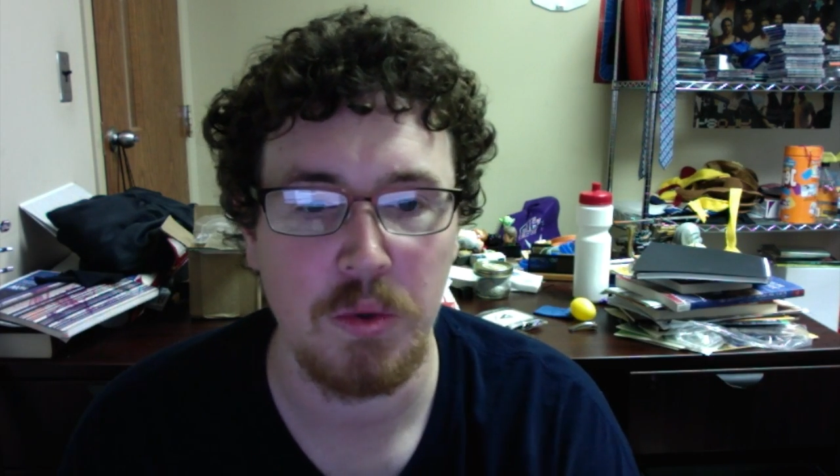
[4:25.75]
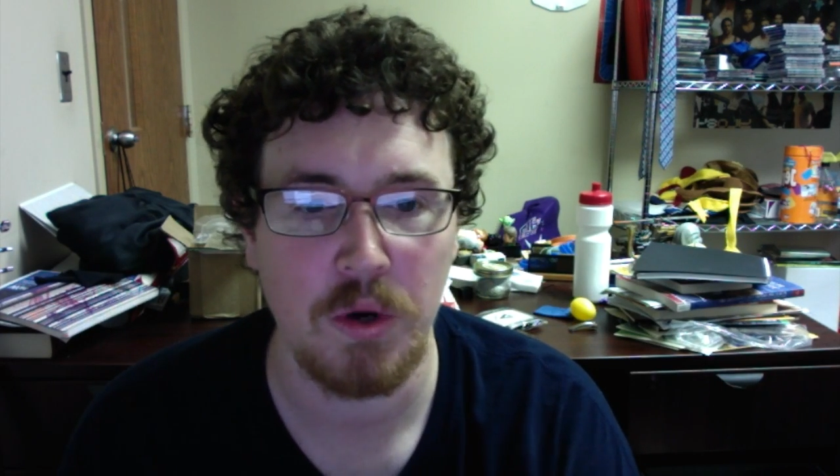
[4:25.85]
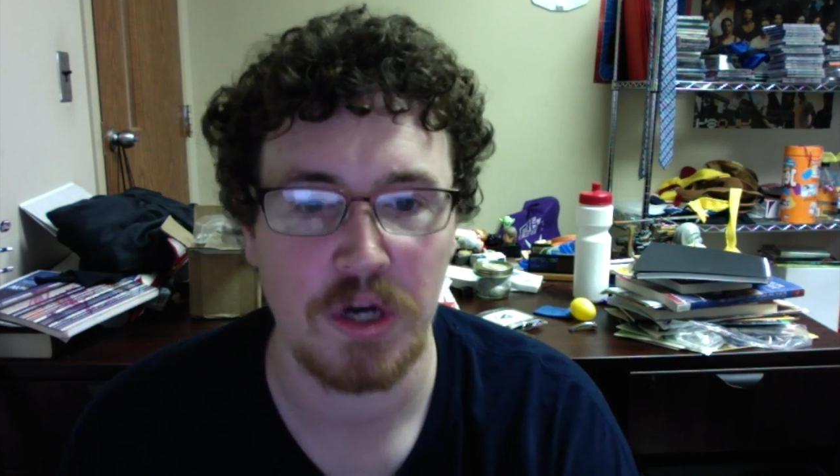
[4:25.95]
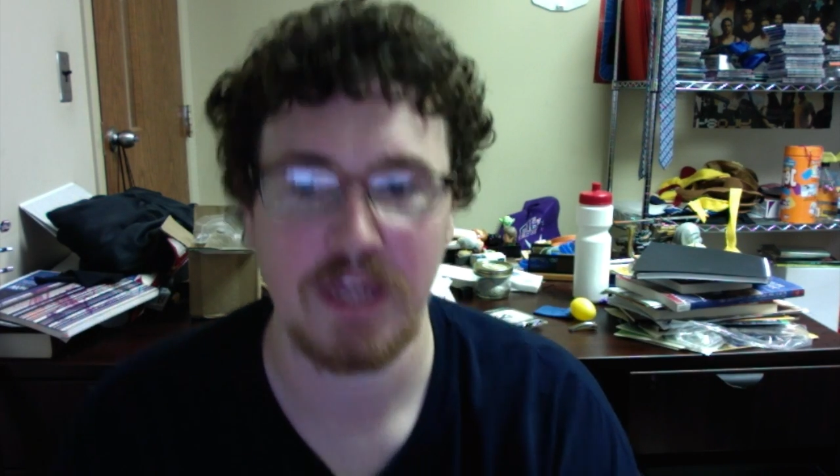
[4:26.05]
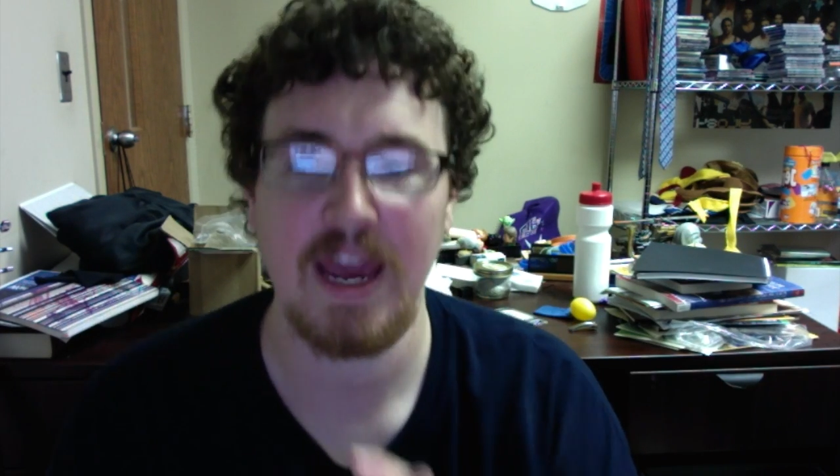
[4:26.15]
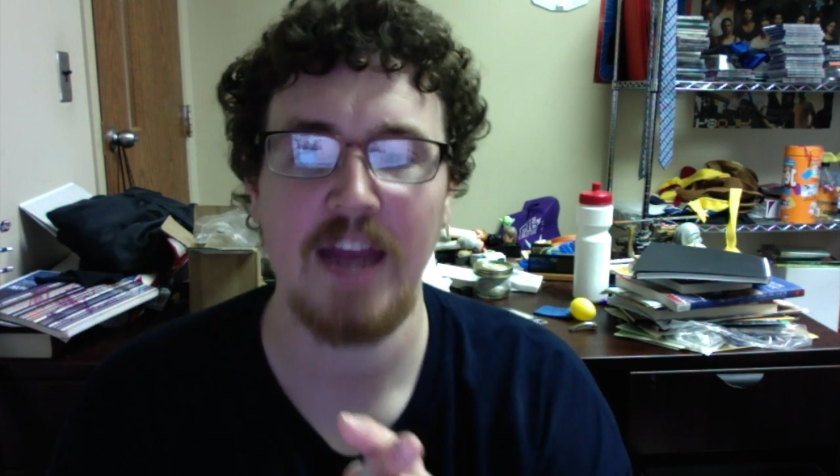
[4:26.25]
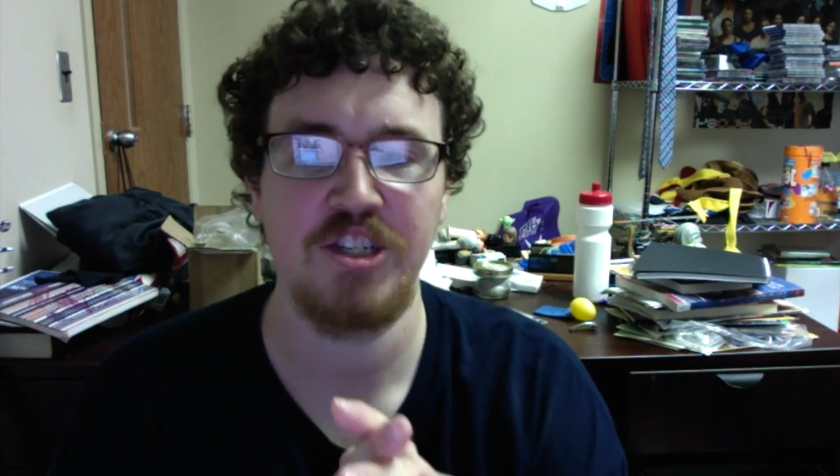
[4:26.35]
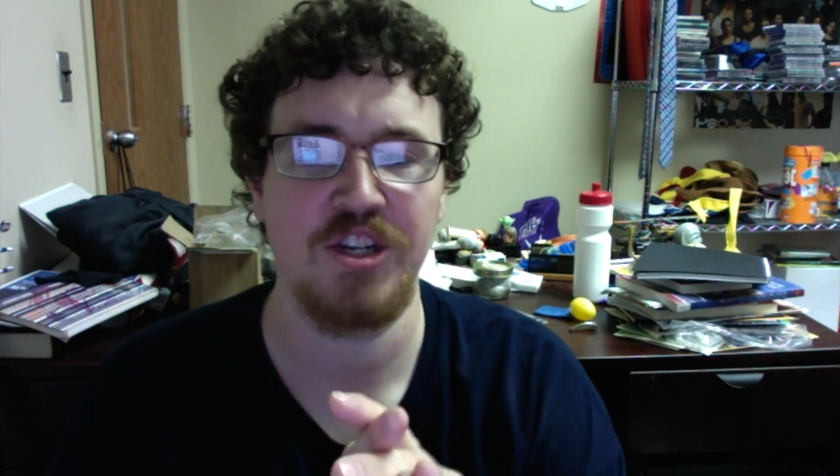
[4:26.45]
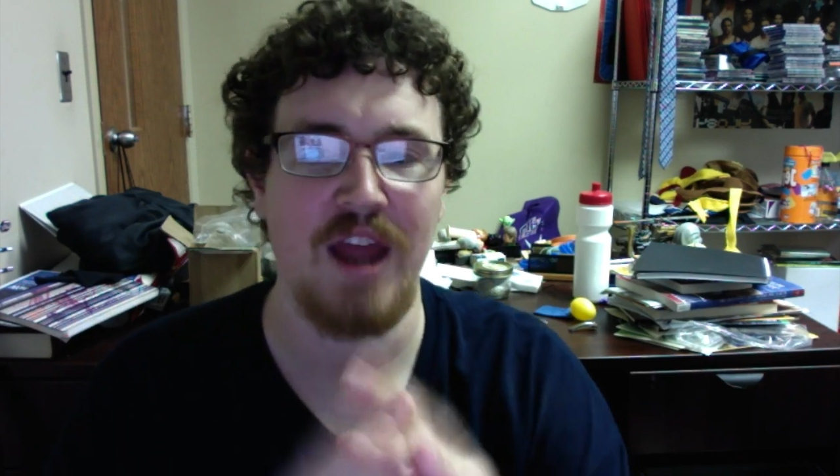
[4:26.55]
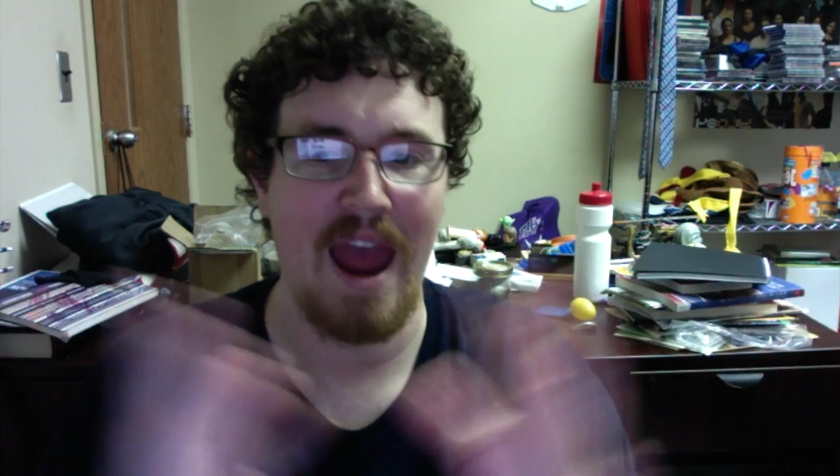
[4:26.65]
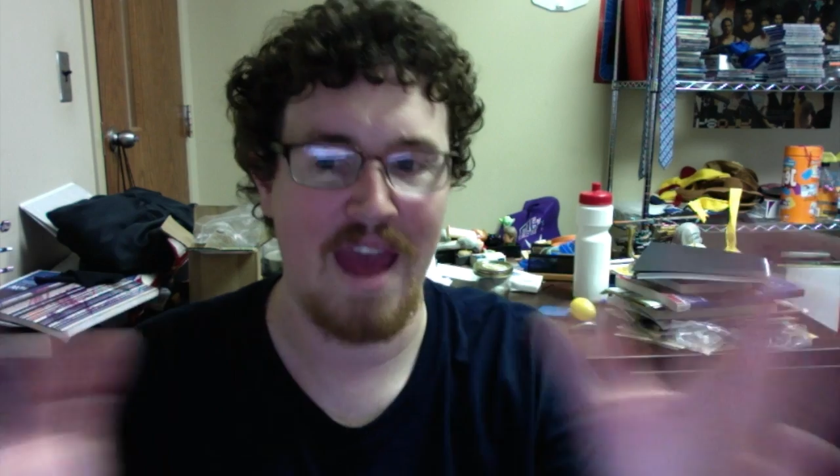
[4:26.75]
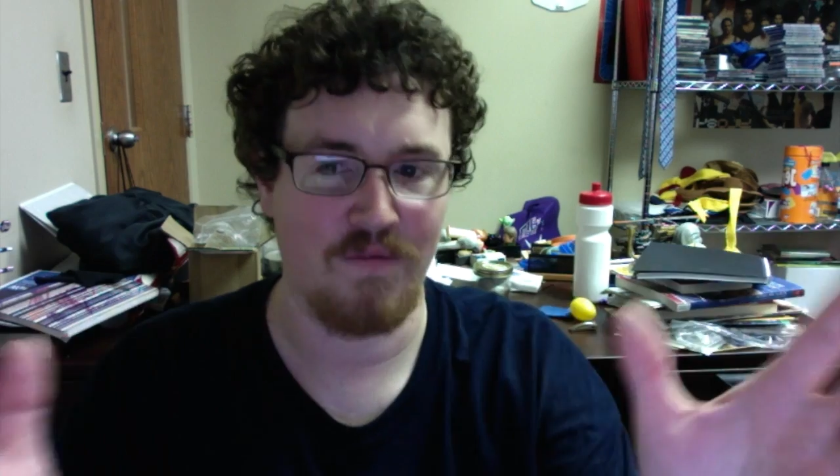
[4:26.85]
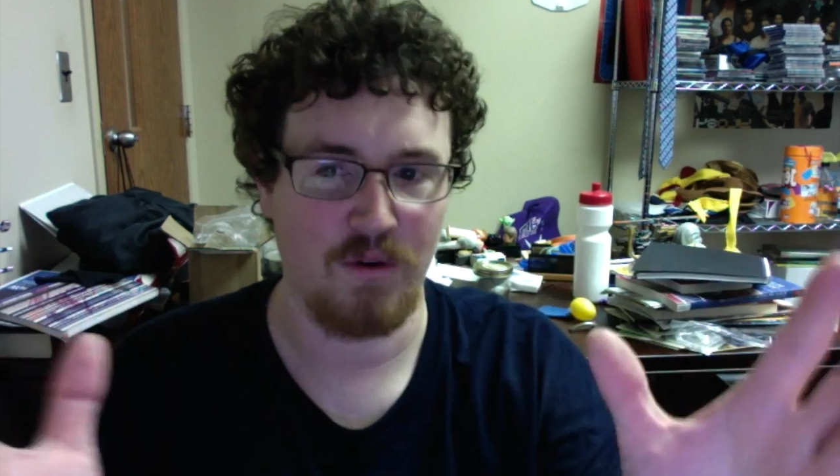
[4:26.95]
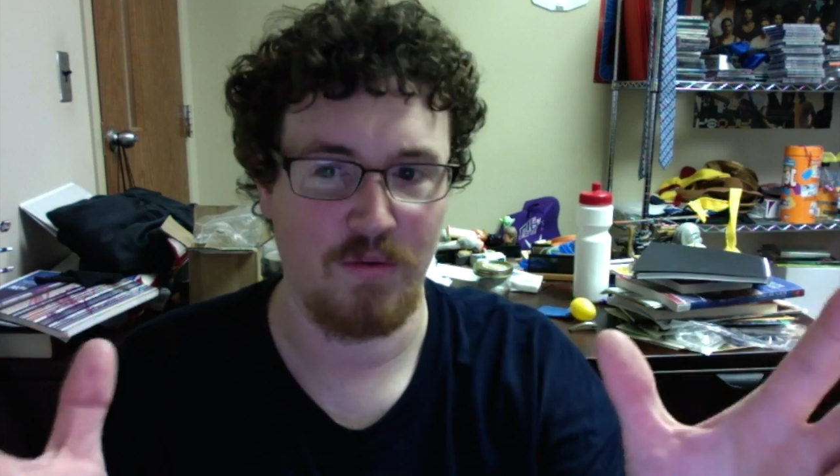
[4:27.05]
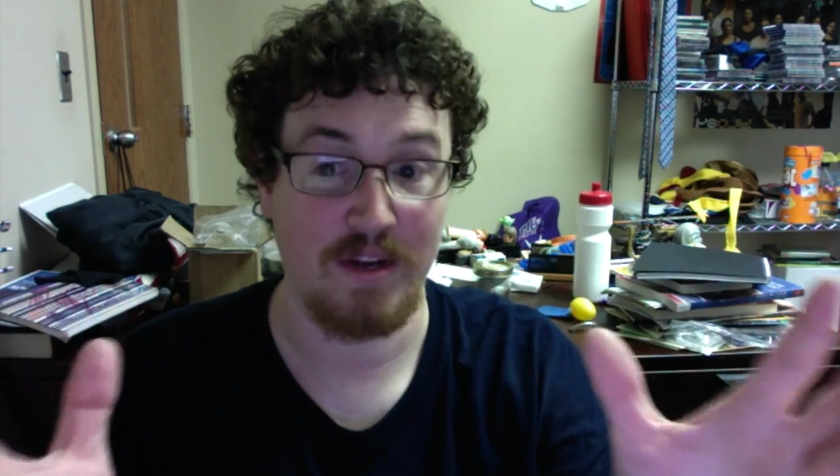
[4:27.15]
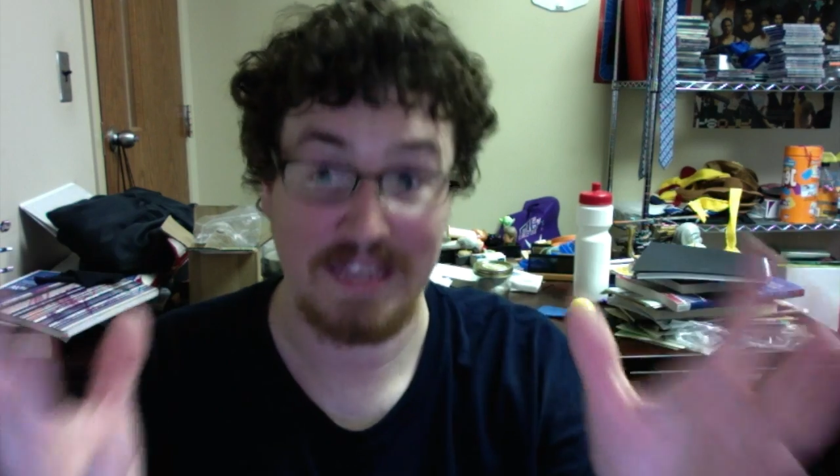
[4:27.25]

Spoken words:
are engaging everyone.